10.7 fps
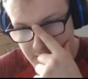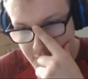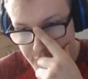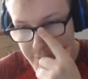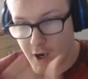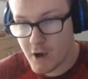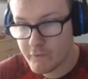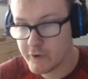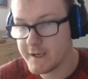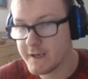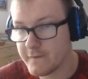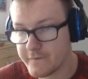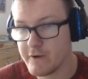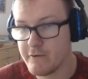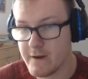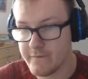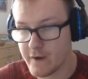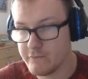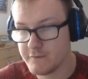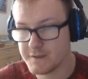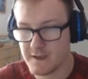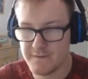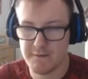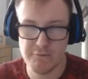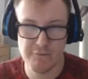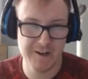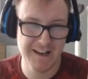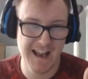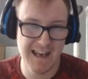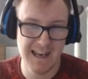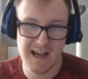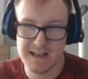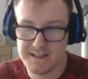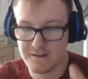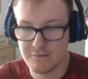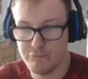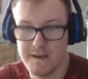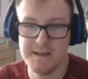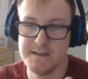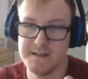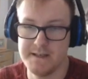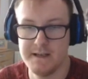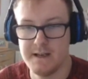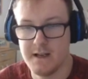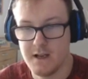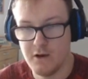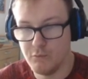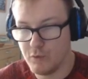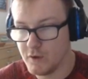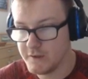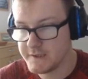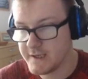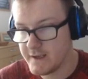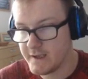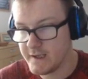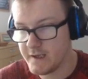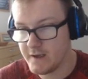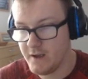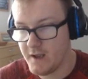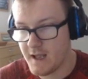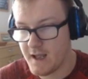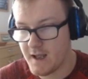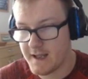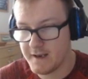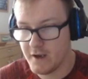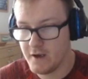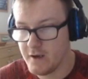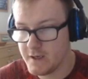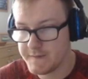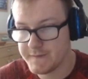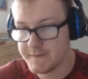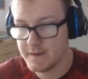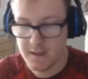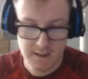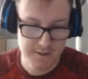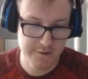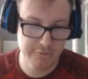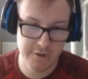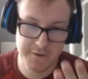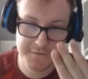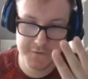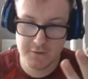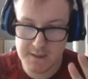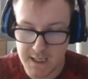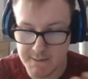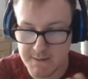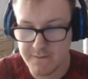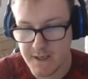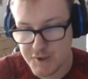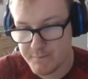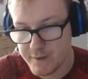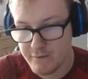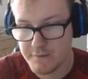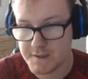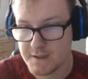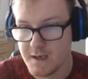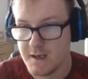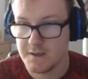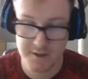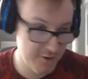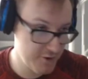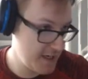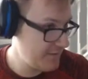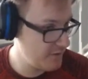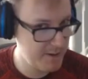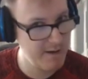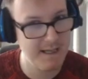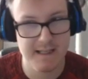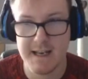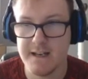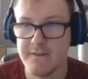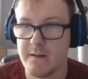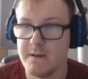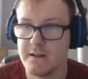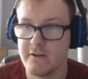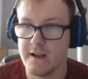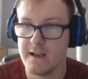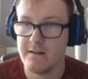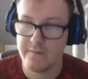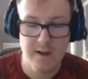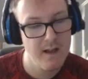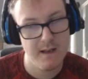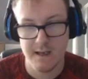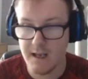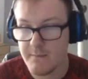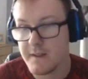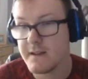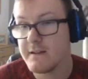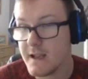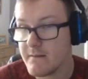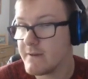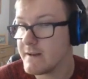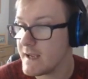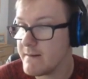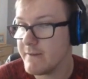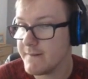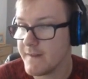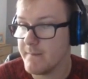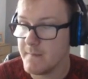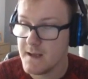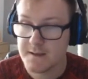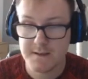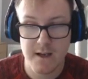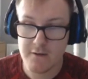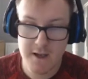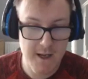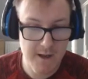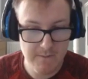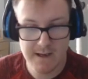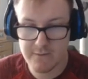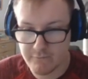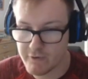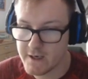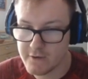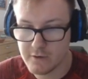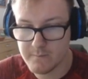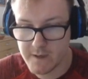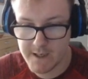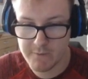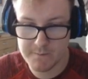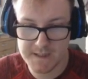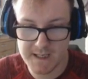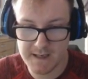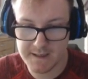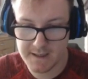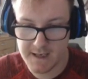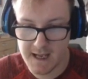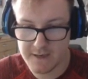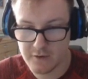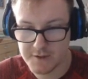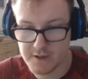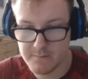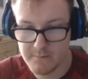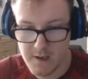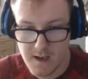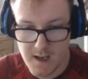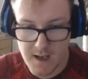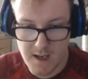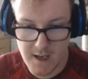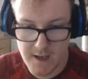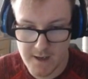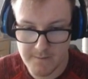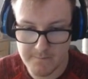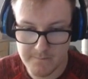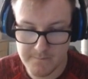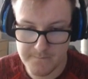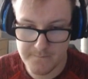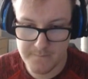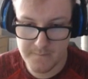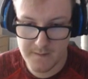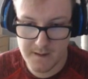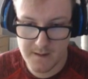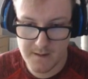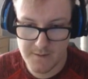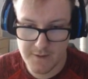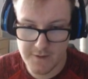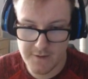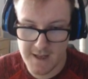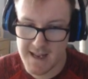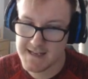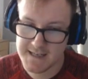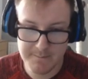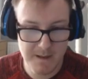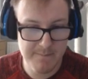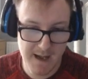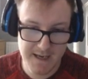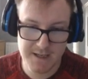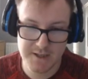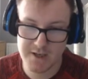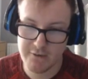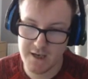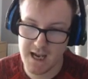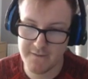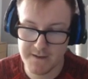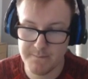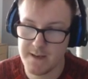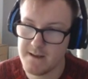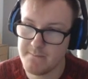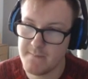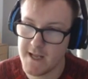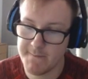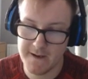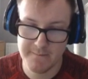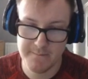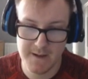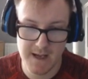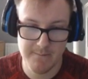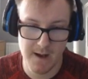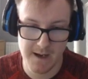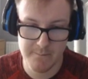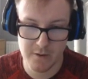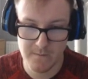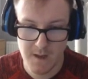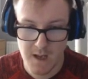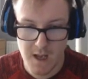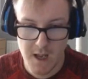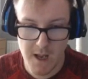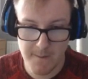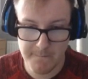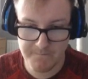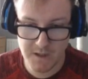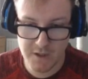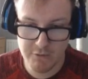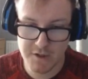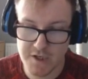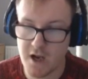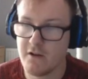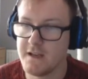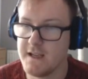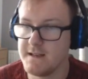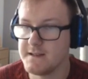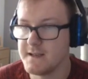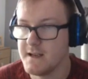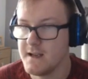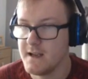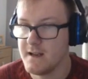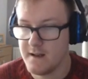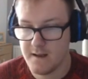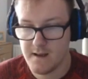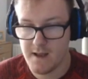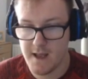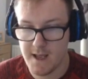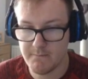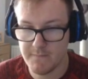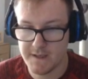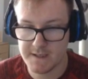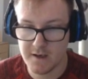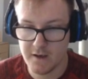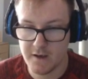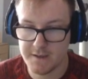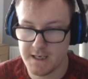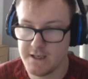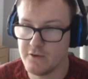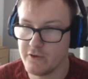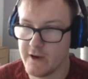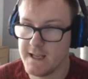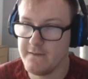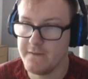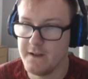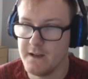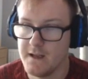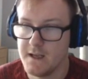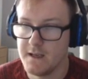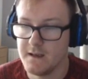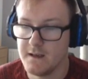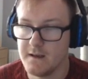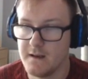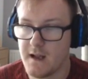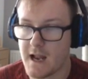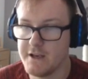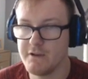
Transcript: we are running a few evokes. I think we're running a light, wind, water, and earth. So we're running 4 types of attributes. So if your opponent has any of them in the grave, yeah, we're getting rid of them. So it really comes in handy. And also, it is going to be banished, so you have to bear that in mind. But you can target this card in your grave, and you can